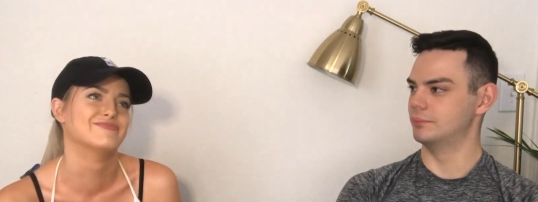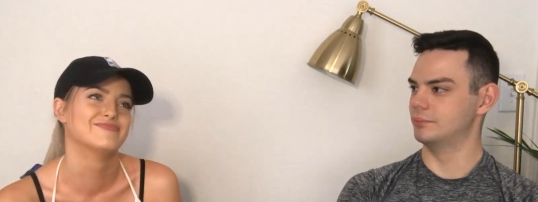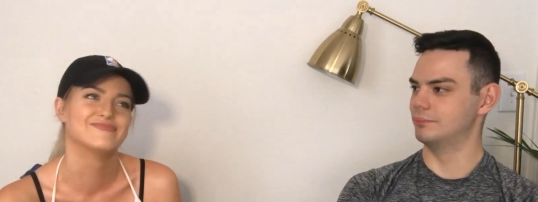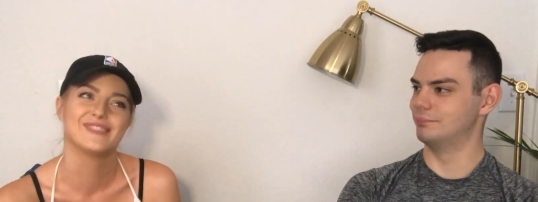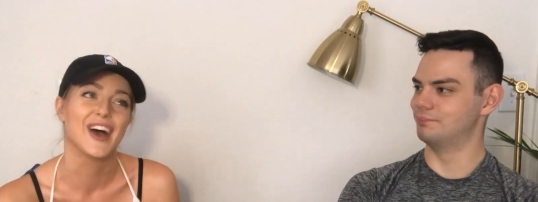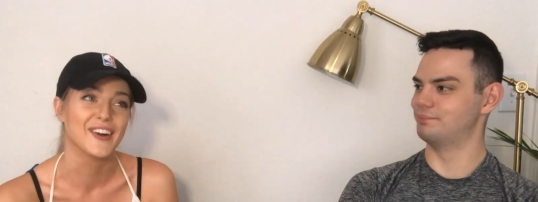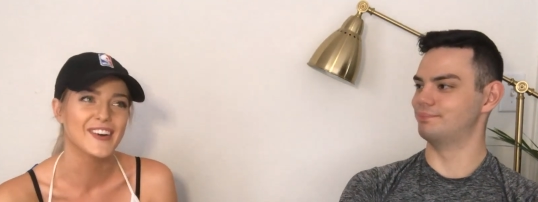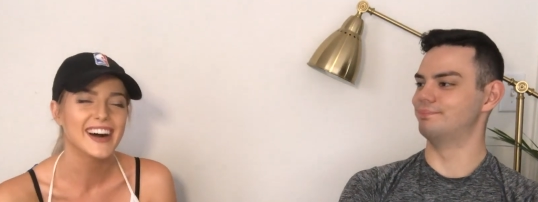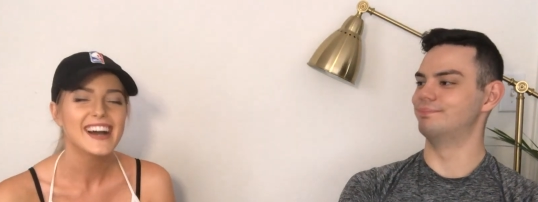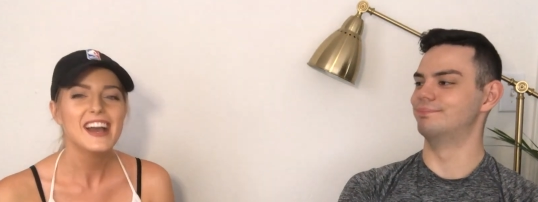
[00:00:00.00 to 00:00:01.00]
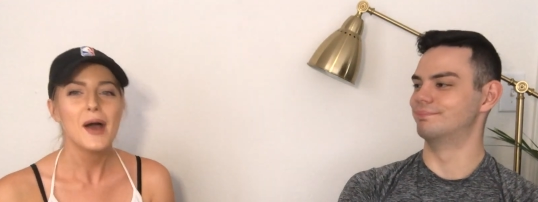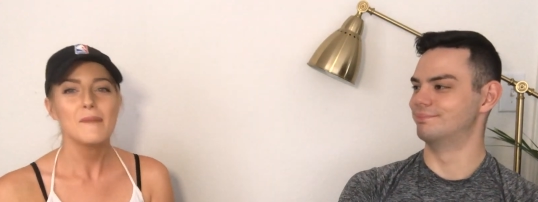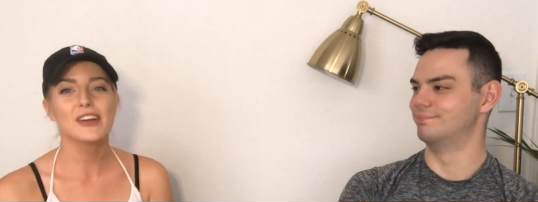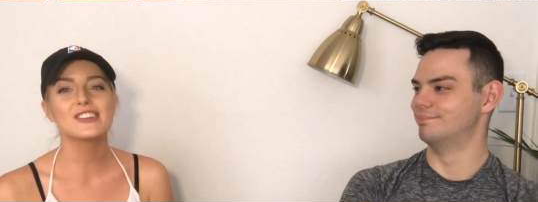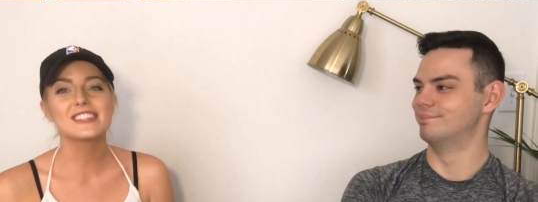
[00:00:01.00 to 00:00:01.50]
Speaker 1: no,
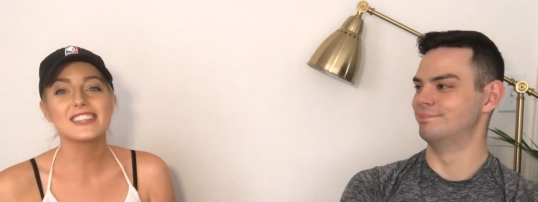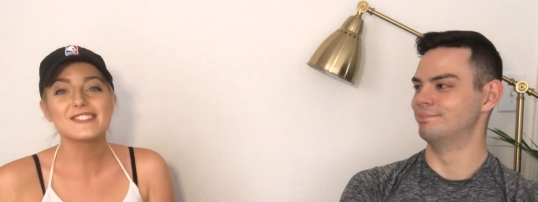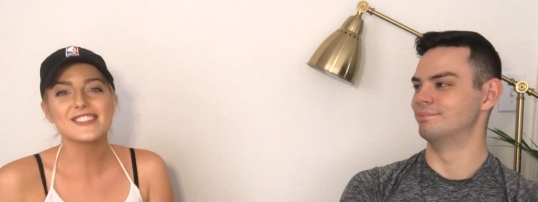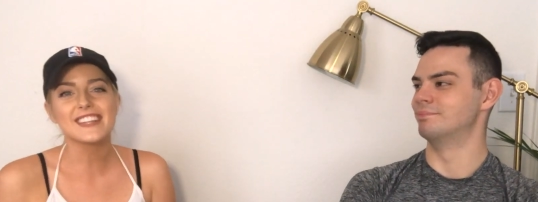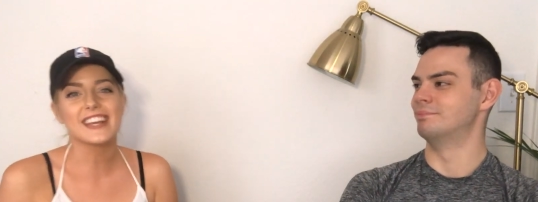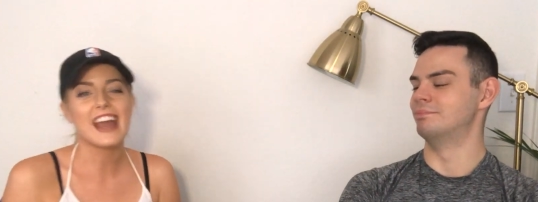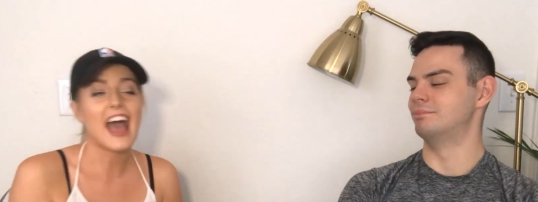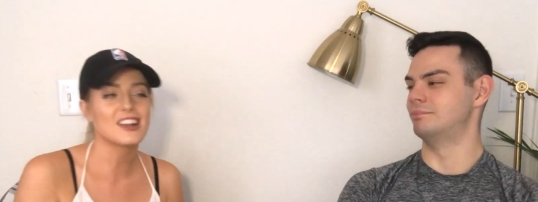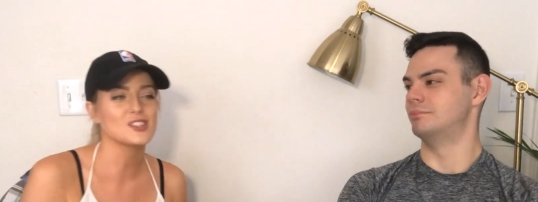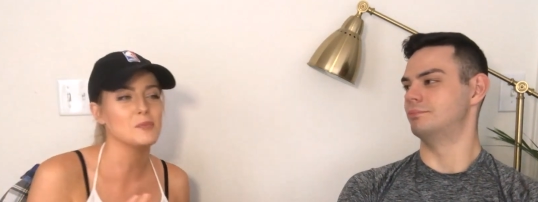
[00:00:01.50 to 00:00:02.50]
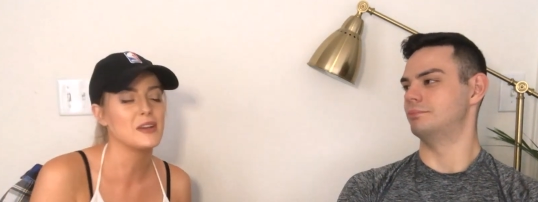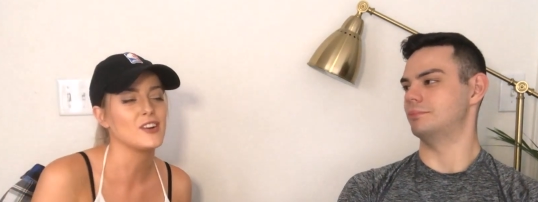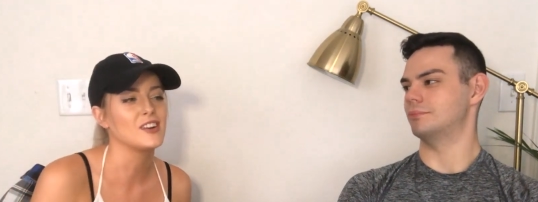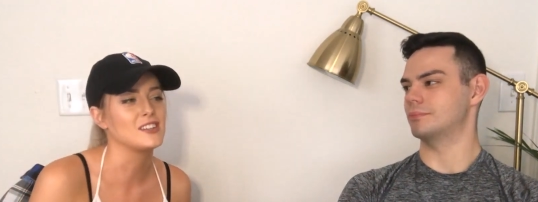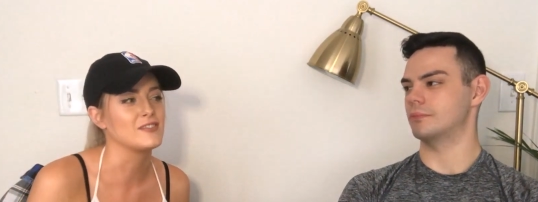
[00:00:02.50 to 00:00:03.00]
because this was like an actual
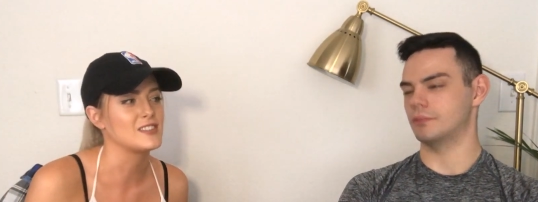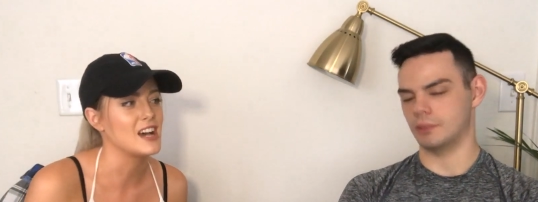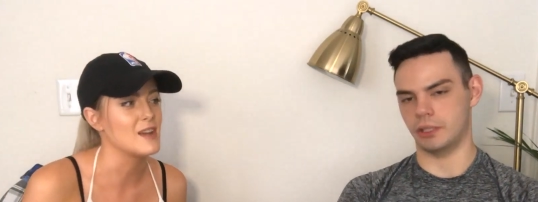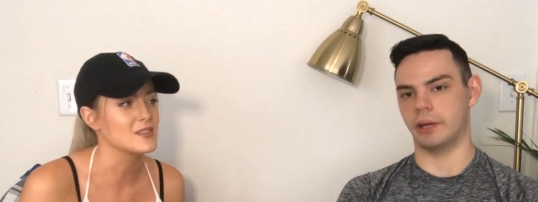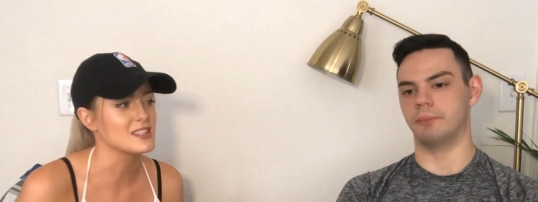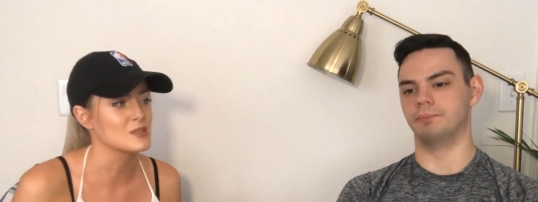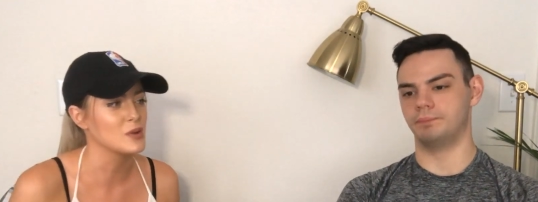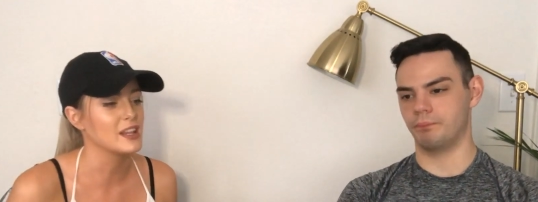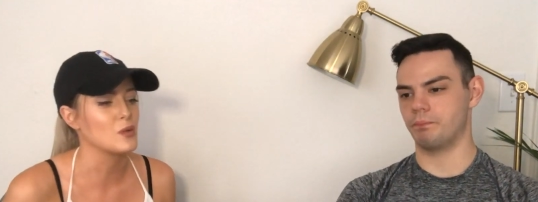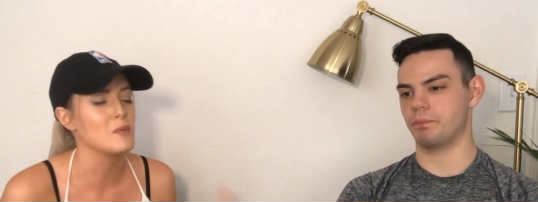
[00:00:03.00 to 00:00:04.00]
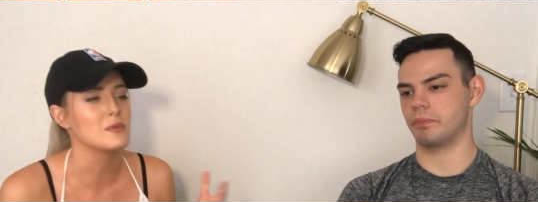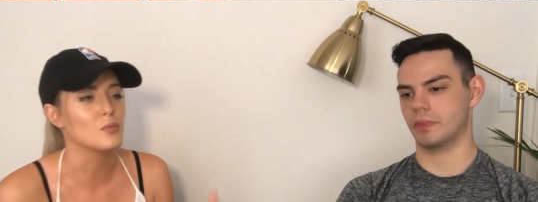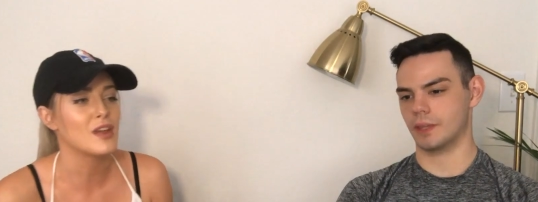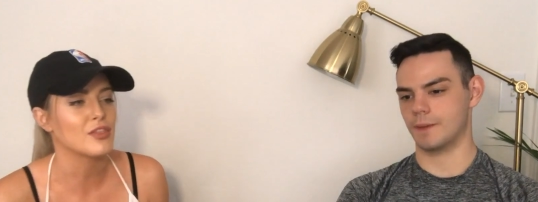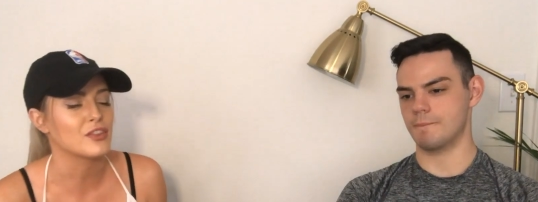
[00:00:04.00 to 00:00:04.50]
period of time. This is what like women
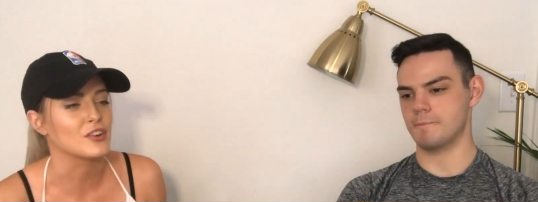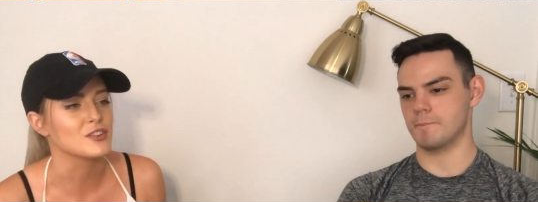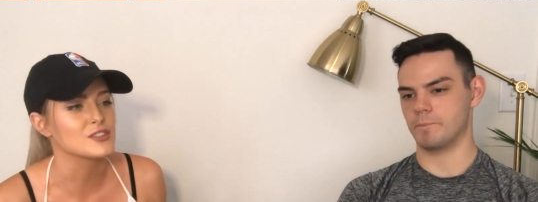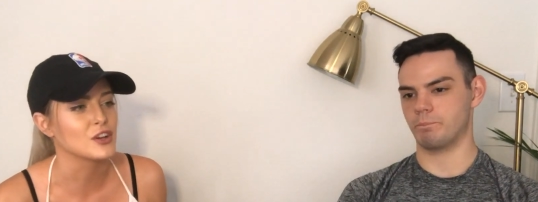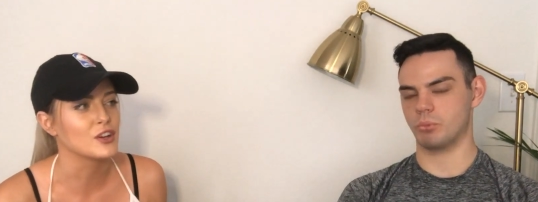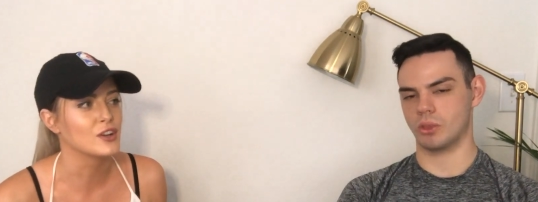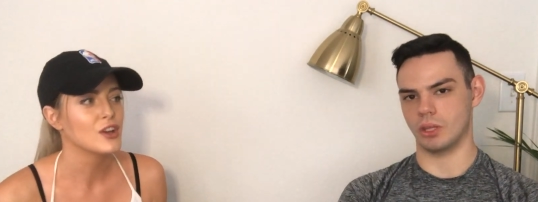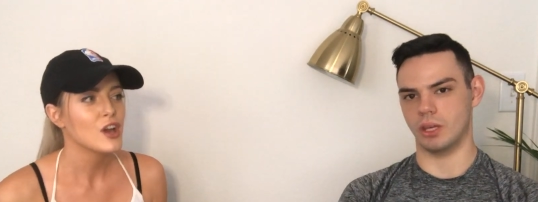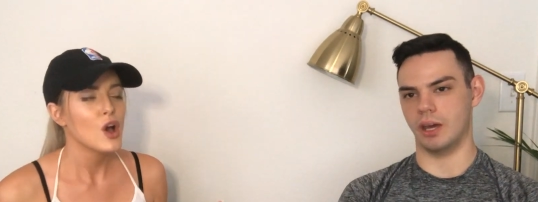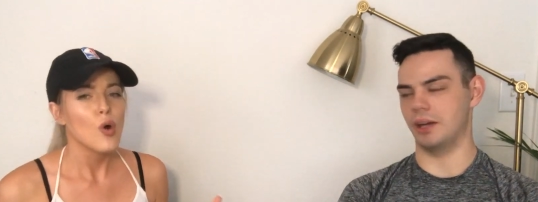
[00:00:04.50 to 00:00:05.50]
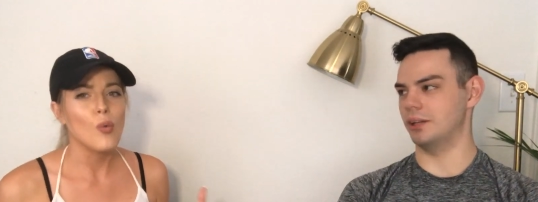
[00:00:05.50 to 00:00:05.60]
went through. So yeah.